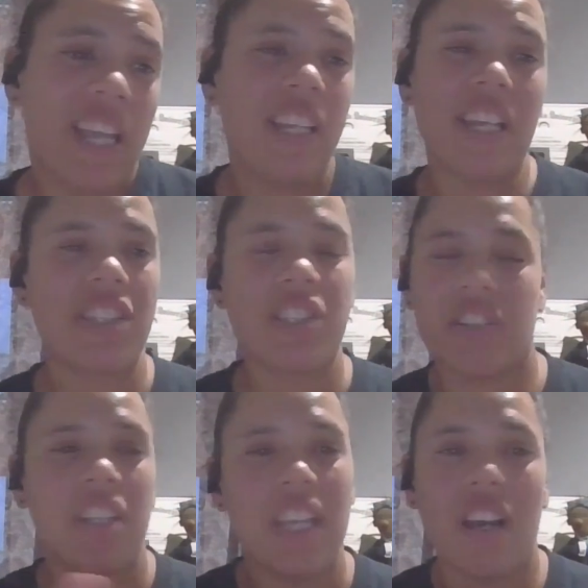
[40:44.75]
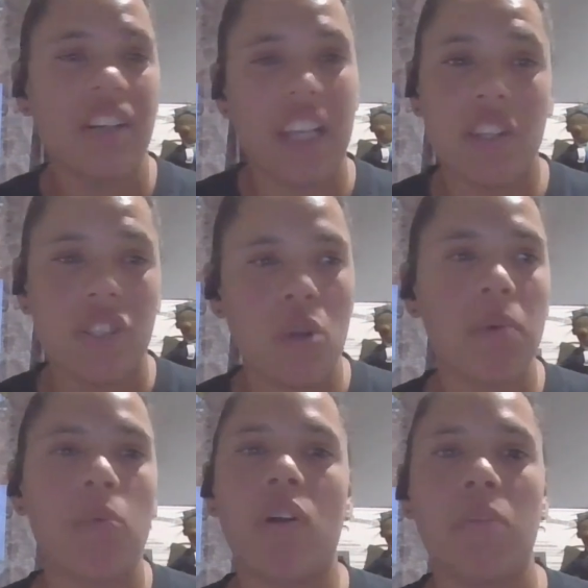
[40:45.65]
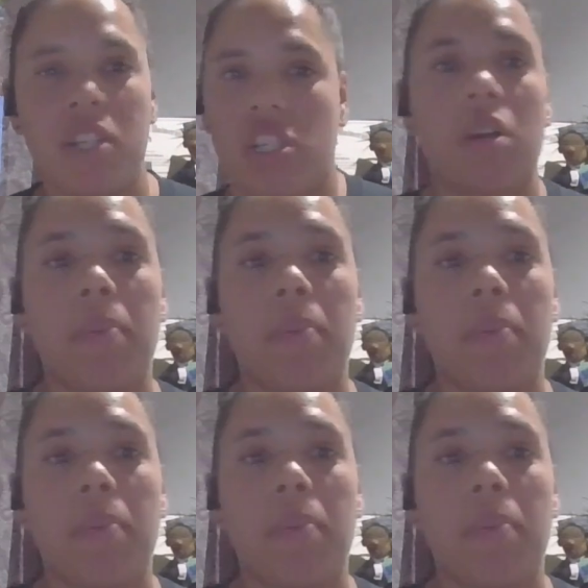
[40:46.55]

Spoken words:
necessarily aren't in the sober world, but share